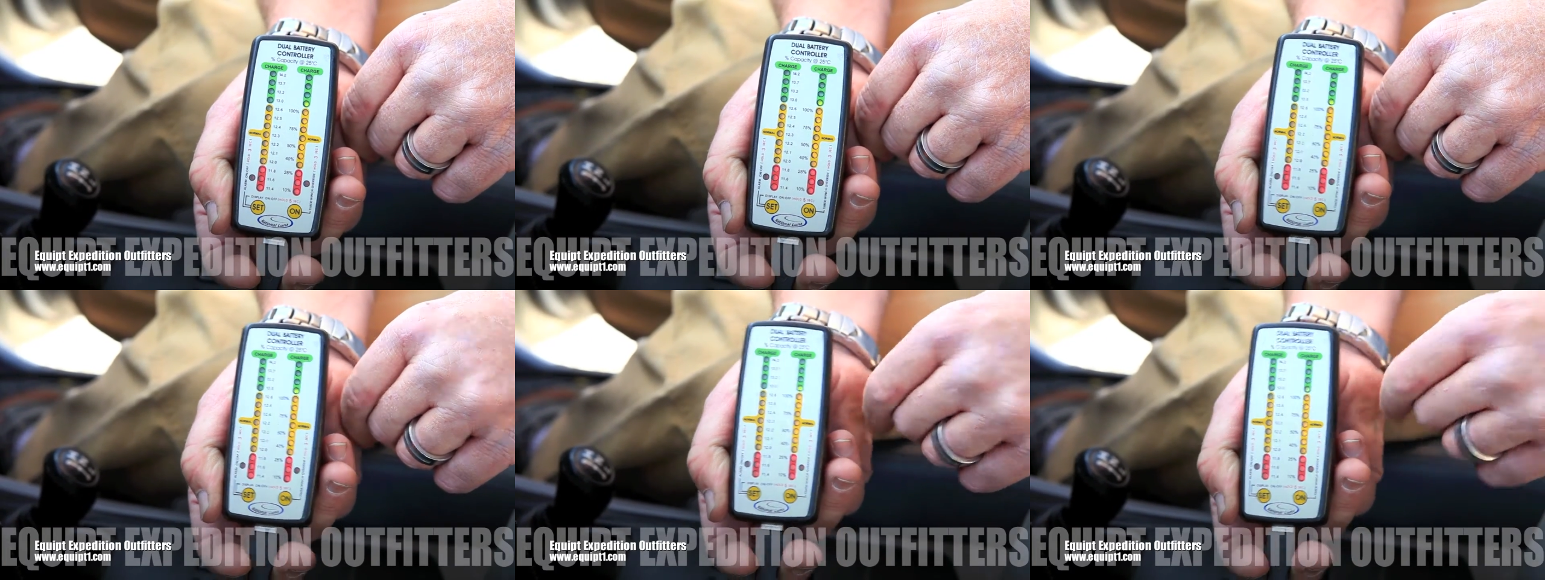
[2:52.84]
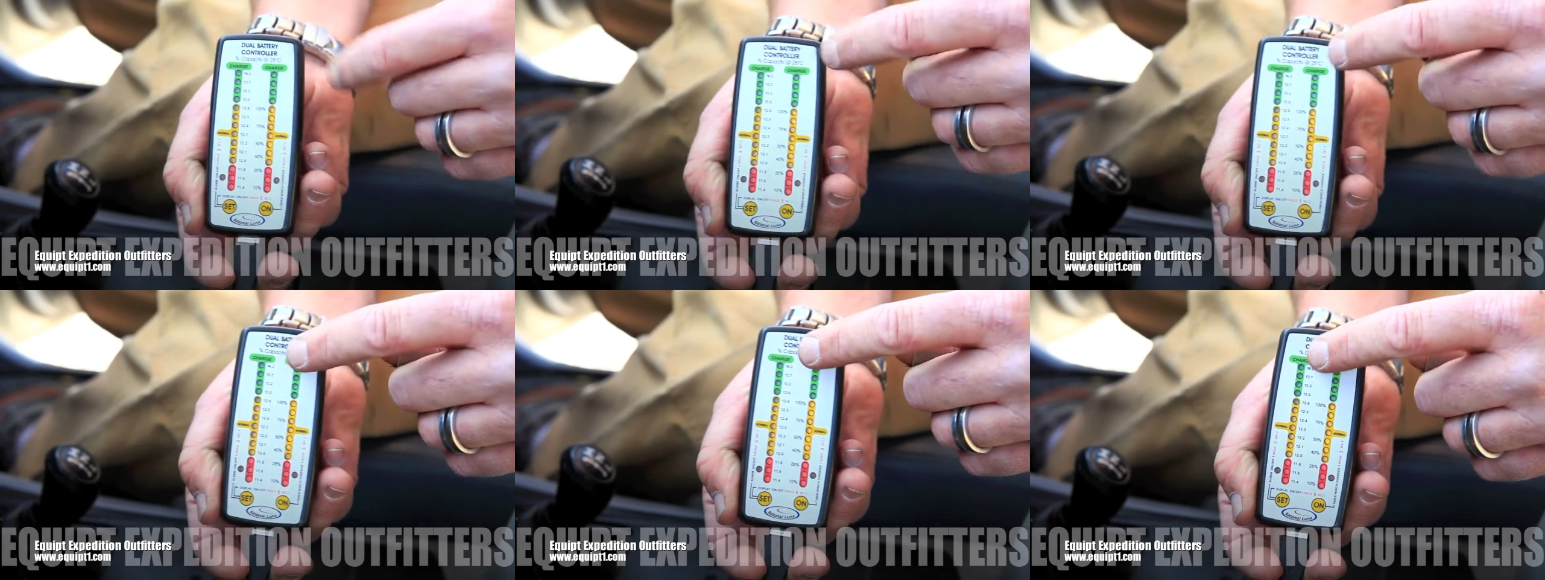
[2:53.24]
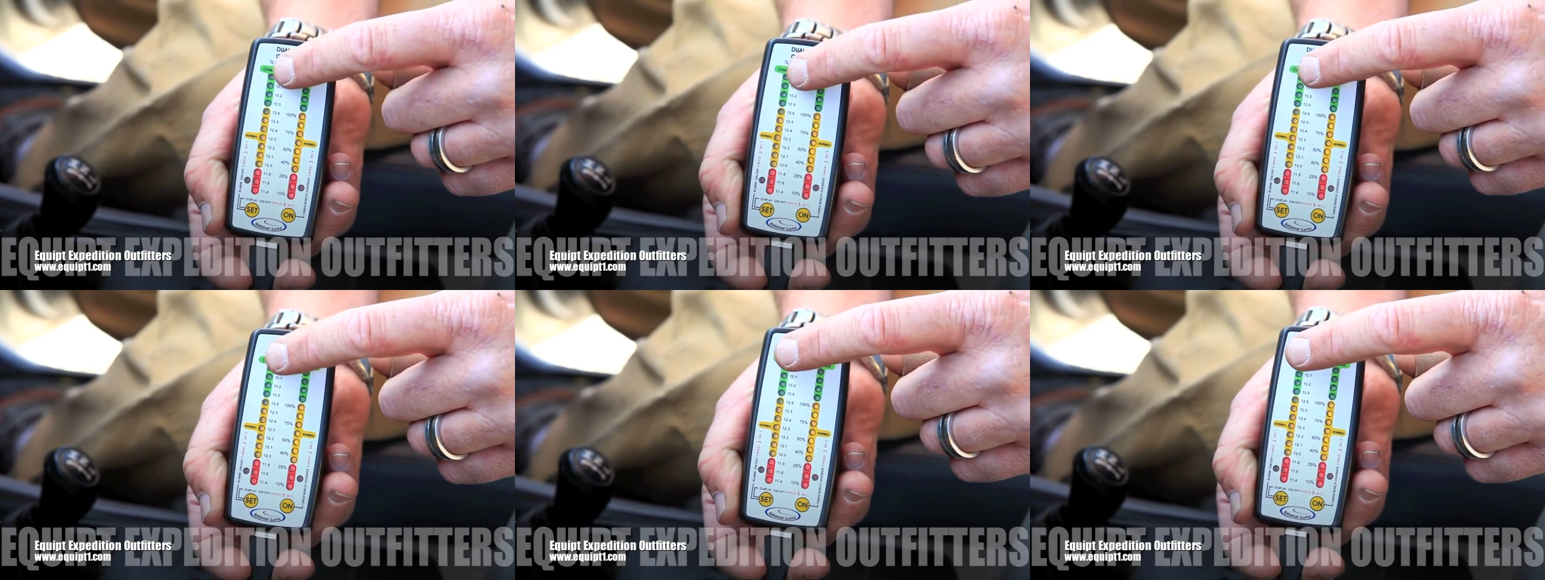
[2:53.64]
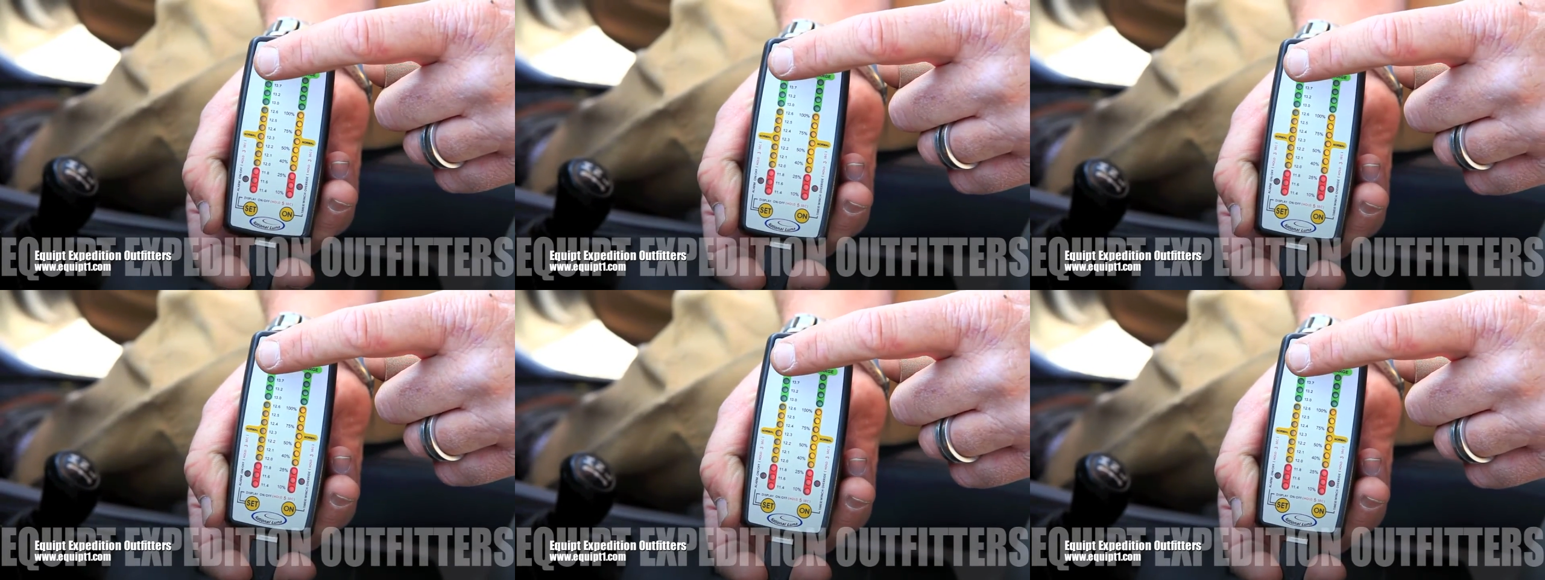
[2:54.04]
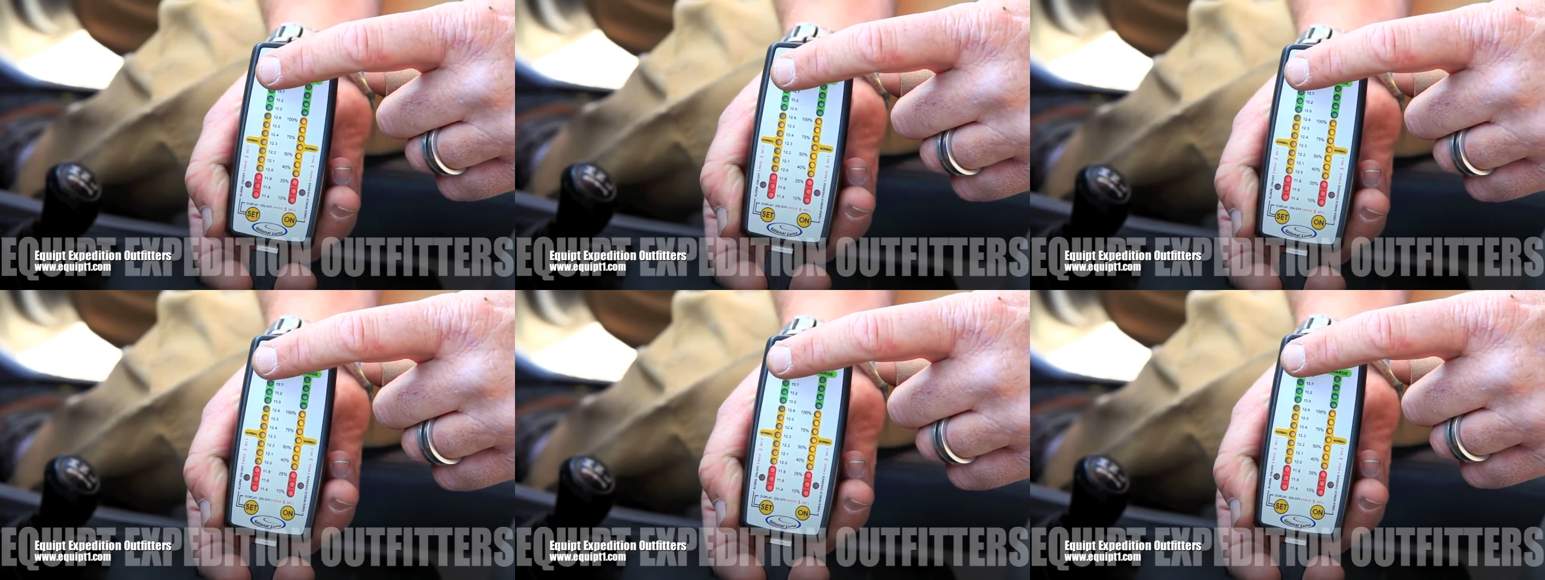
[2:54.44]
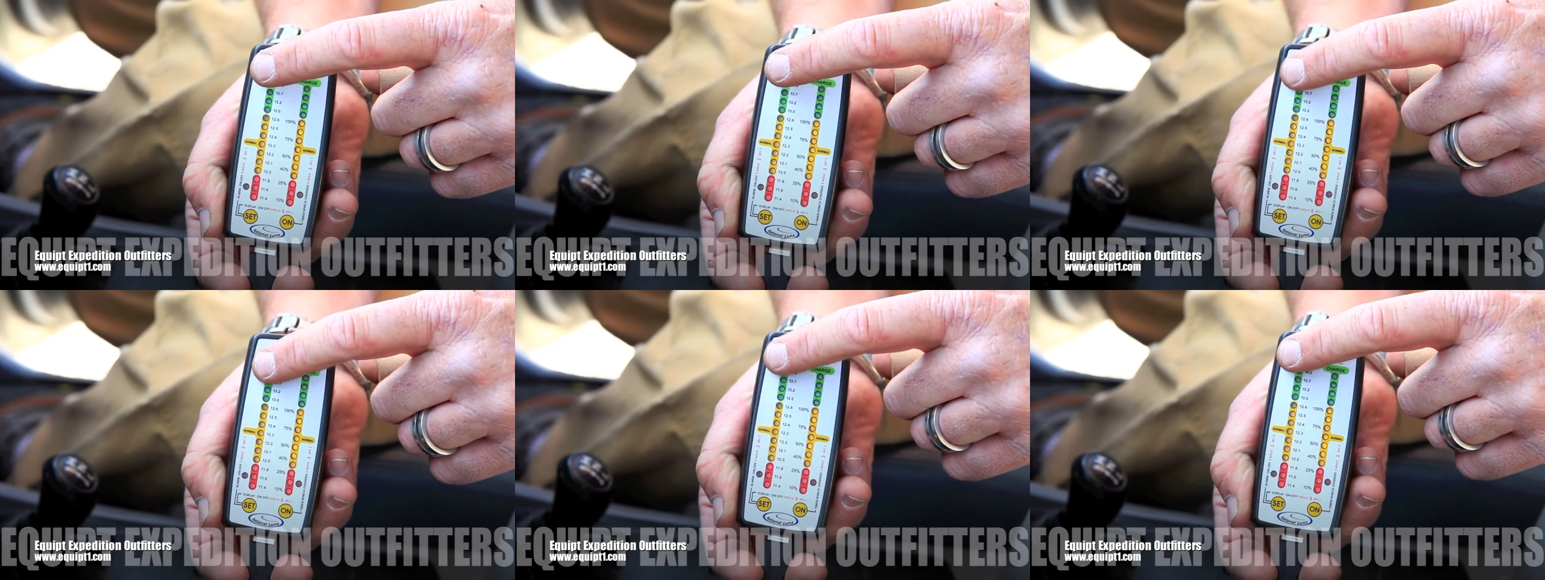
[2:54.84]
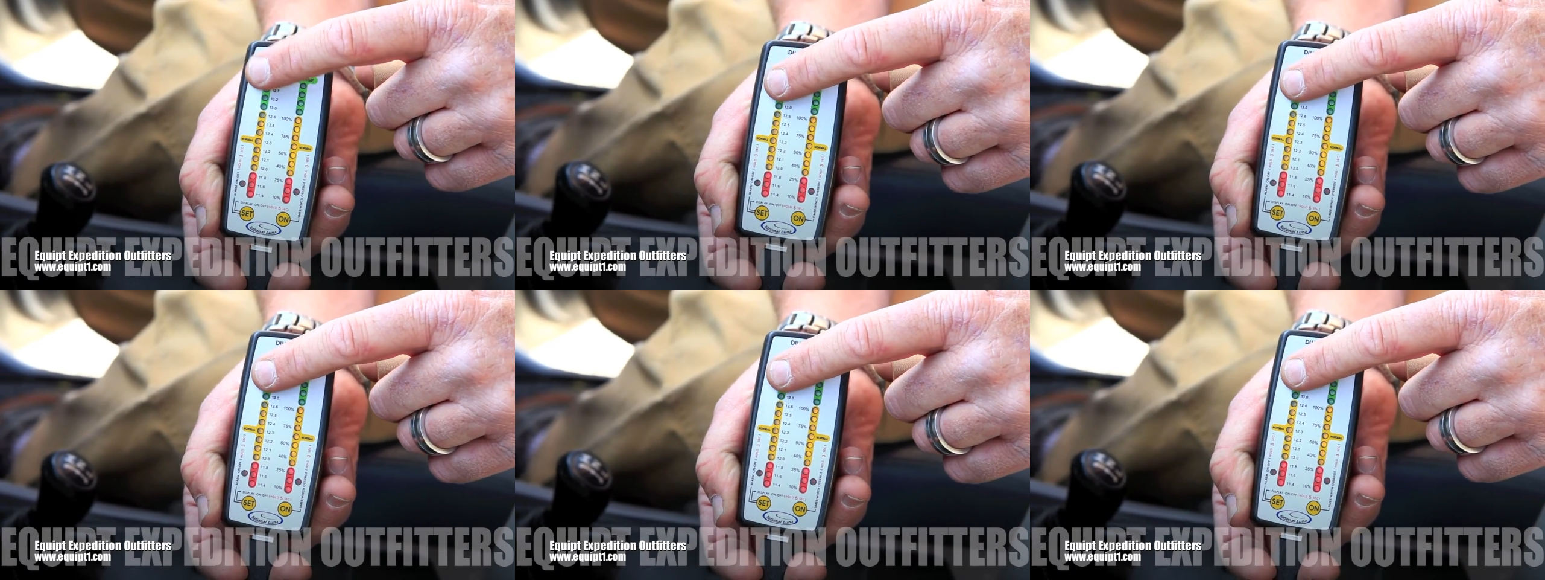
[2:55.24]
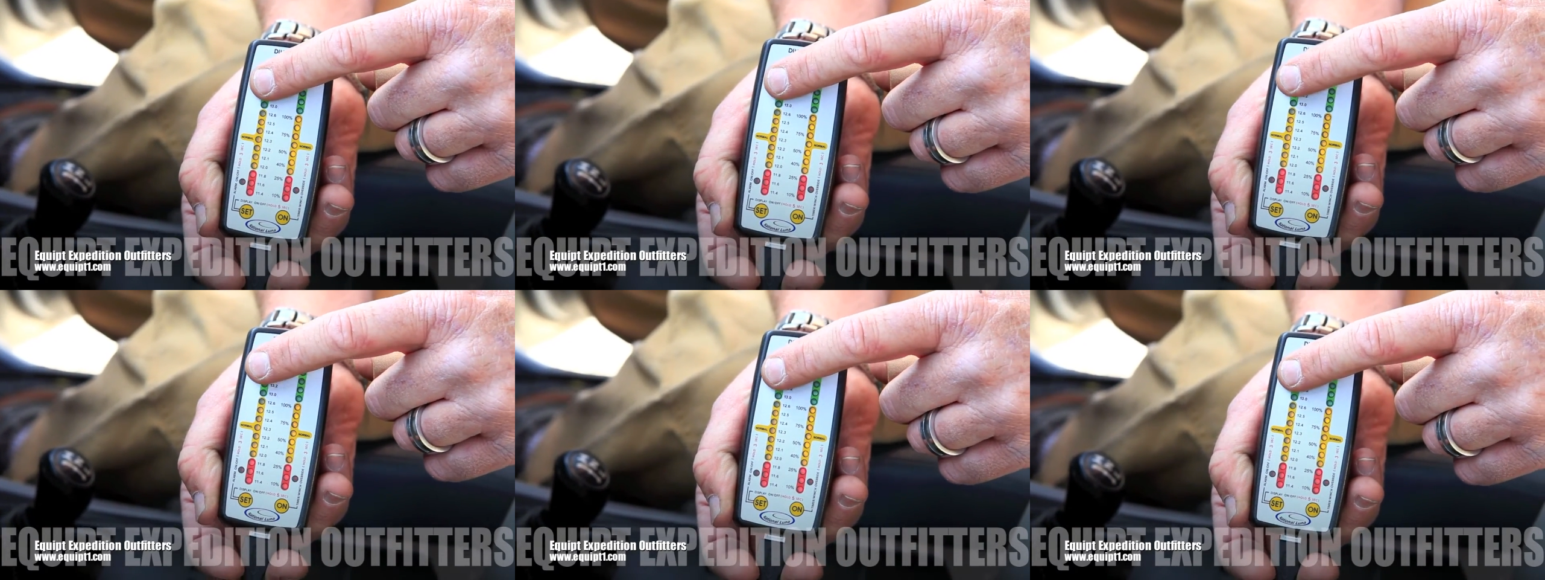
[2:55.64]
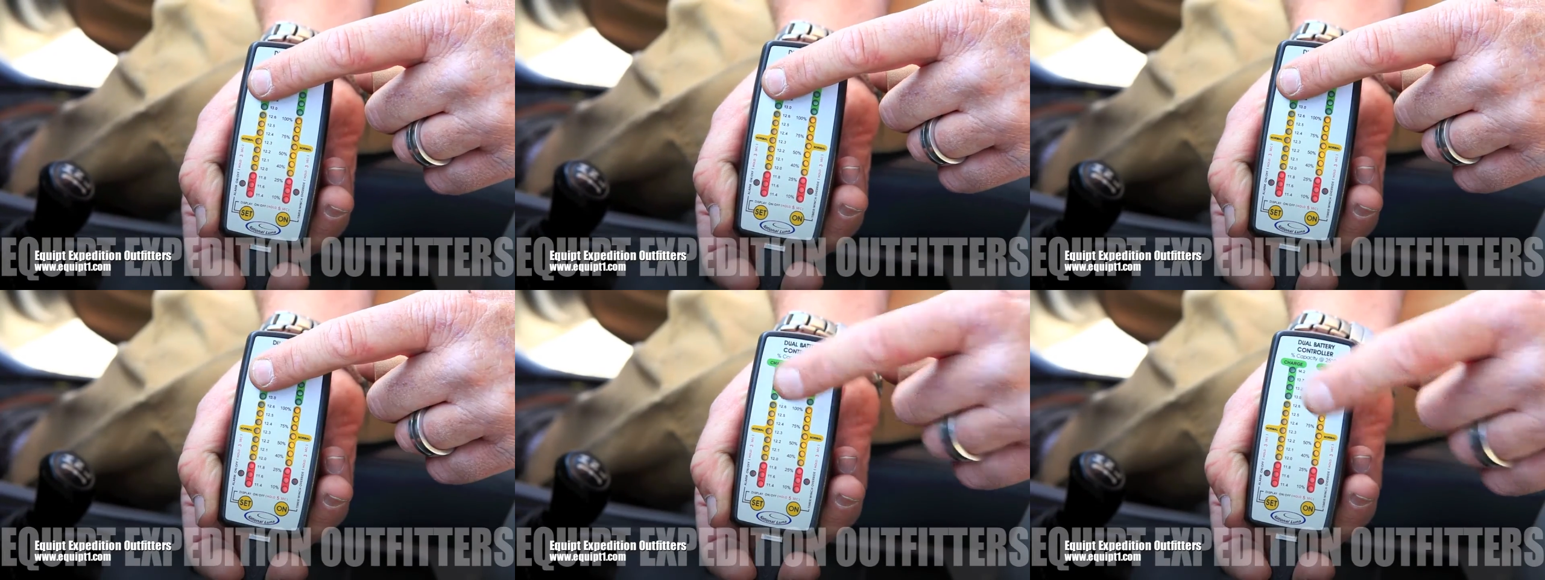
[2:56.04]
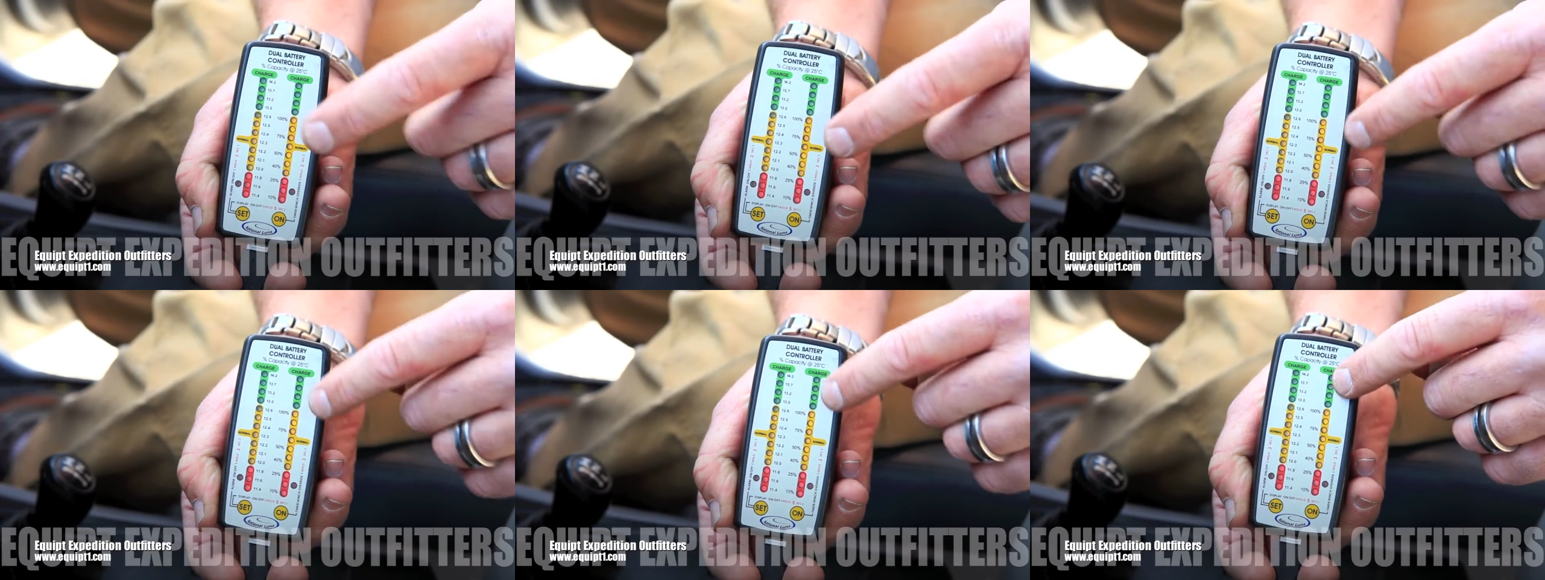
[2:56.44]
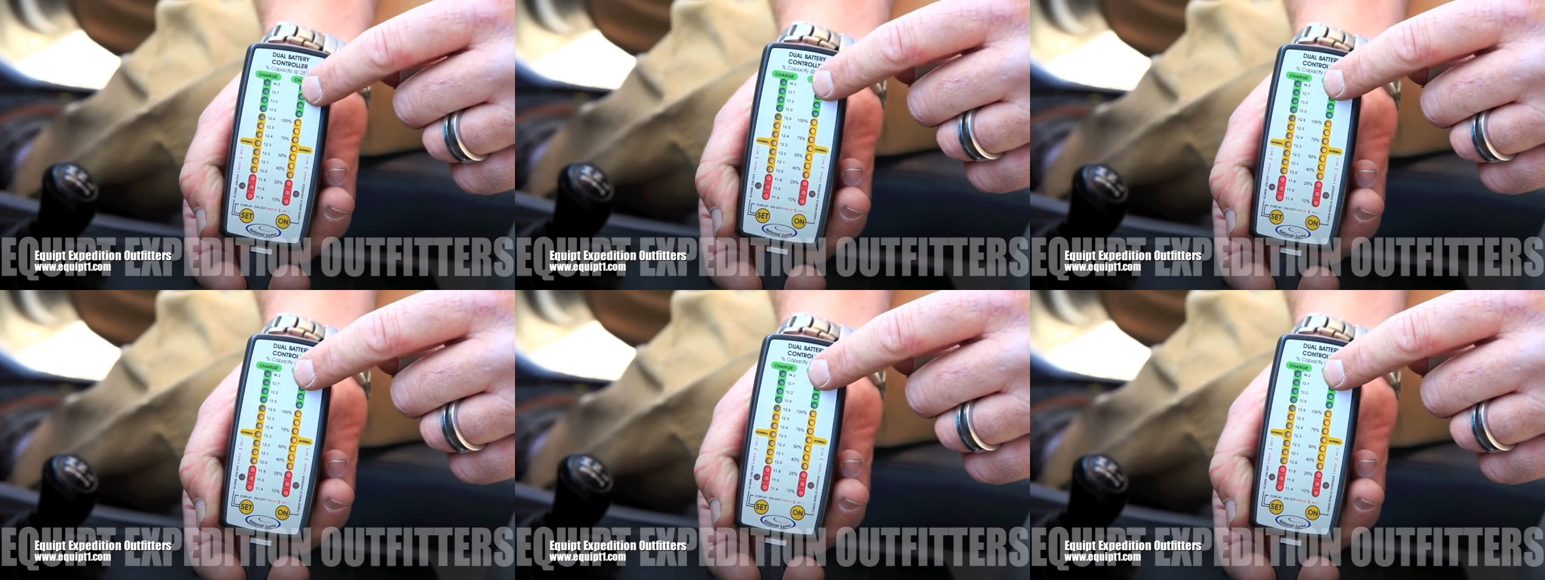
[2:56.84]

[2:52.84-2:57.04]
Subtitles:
Nobody's mouth can be seen.